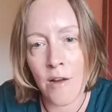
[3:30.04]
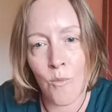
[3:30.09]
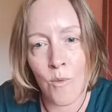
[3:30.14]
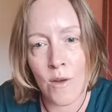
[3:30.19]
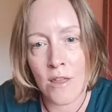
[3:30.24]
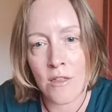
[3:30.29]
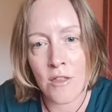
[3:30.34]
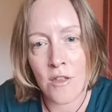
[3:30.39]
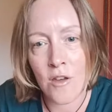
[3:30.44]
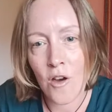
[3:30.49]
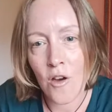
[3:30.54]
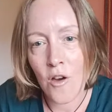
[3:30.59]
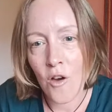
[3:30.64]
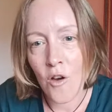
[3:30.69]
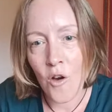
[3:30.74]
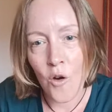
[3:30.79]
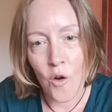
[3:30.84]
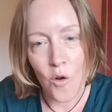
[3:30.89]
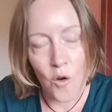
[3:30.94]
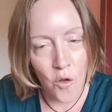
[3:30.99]
with
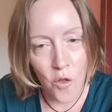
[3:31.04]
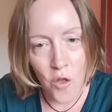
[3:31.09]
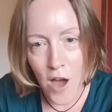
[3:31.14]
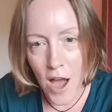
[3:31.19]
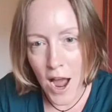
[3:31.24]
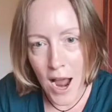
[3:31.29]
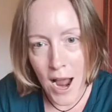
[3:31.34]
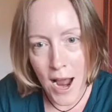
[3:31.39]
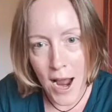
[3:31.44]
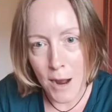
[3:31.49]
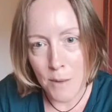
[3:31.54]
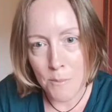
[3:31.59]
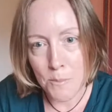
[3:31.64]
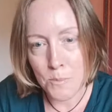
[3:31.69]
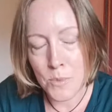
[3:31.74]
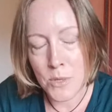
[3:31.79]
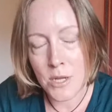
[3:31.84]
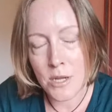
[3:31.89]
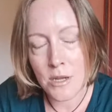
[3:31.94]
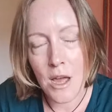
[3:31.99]
other
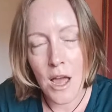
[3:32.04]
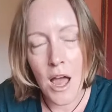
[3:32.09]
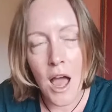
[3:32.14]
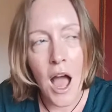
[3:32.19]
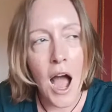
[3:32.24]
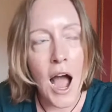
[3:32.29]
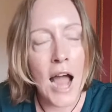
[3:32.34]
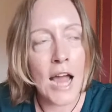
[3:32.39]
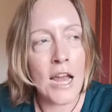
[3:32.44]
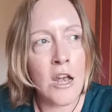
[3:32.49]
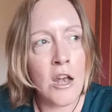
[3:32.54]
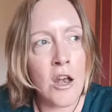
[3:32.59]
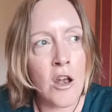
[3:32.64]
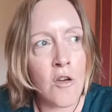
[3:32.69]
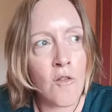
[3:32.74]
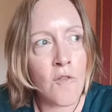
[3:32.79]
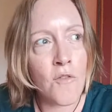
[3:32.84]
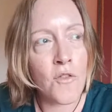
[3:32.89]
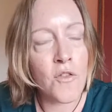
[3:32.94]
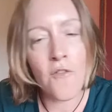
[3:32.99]
apps. I
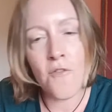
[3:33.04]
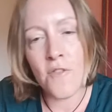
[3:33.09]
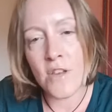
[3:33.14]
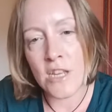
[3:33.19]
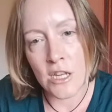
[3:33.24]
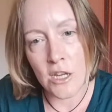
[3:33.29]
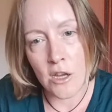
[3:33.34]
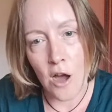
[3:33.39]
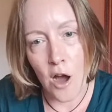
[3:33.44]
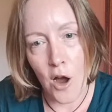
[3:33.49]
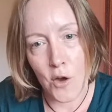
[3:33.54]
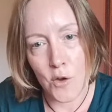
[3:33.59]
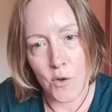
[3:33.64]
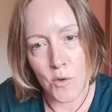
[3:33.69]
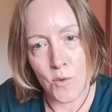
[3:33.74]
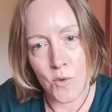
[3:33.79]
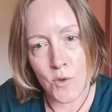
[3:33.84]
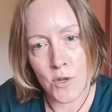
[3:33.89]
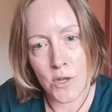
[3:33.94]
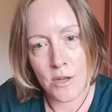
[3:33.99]
love the
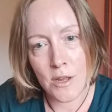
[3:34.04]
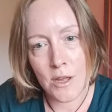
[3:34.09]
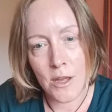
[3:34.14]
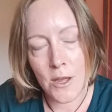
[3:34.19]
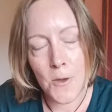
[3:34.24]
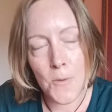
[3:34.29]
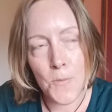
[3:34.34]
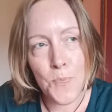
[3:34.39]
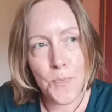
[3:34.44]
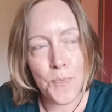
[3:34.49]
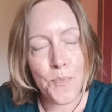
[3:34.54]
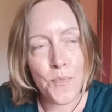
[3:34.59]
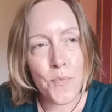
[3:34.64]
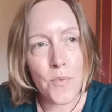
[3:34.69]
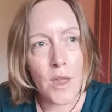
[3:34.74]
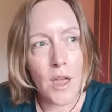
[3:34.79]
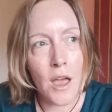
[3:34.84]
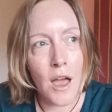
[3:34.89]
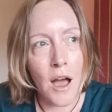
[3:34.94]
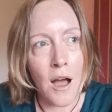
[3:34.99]
videos.
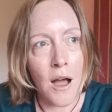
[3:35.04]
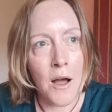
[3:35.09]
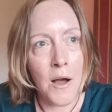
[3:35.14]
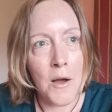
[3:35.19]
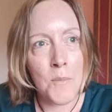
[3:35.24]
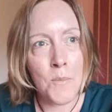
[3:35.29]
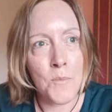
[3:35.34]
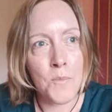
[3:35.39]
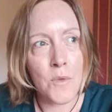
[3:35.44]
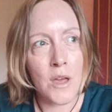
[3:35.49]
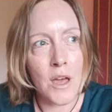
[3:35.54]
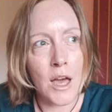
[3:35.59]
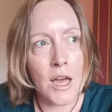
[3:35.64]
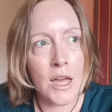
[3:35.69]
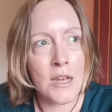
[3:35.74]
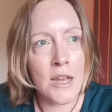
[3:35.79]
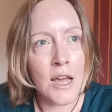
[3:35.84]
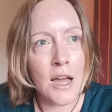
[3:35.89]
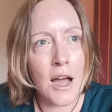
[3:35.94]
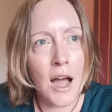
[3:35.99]
And
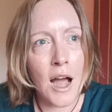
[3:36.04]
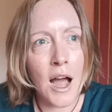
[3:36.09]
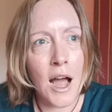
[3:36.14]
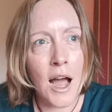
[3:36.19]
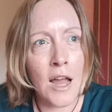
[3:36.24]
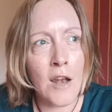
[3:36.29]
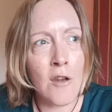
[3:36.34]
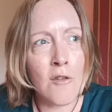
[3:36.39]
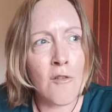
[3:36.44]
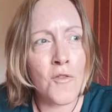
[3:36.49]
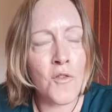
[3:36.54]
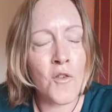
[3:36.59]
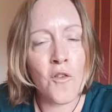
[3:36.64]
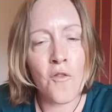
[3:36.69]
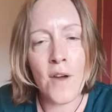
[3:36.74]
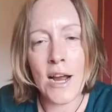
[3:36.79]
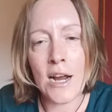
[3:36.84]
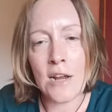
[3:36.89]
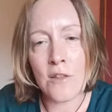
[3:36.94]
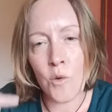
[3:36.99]
I love the
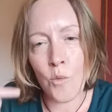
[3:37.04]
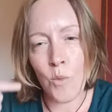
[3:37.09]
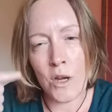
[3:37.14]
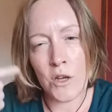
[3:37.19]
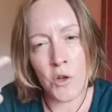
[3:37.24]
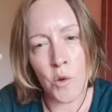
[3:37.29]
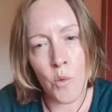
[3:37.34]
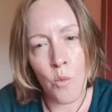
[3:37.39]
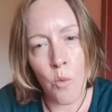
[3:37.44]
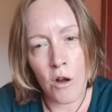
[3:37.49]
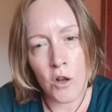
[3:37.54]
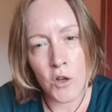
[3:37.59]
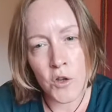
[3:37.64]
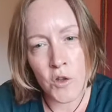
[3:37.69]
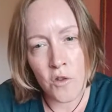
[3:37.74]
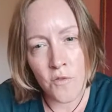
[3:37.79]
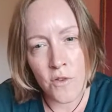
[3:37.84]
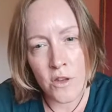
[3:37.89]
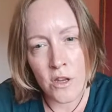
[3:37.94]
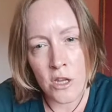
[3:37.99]
fact that when you watch the
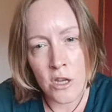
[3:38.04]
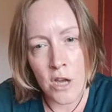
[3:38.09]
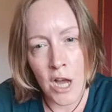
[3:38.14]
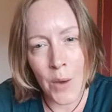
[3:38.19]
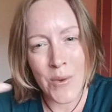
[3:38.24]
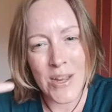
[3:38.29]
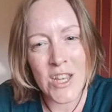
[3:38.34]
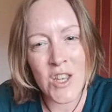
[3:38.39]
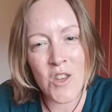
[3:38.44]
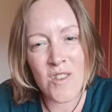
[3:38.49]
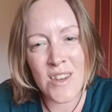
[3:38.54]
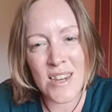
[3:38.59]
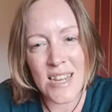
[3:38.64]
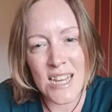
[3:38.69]
video, it doesn't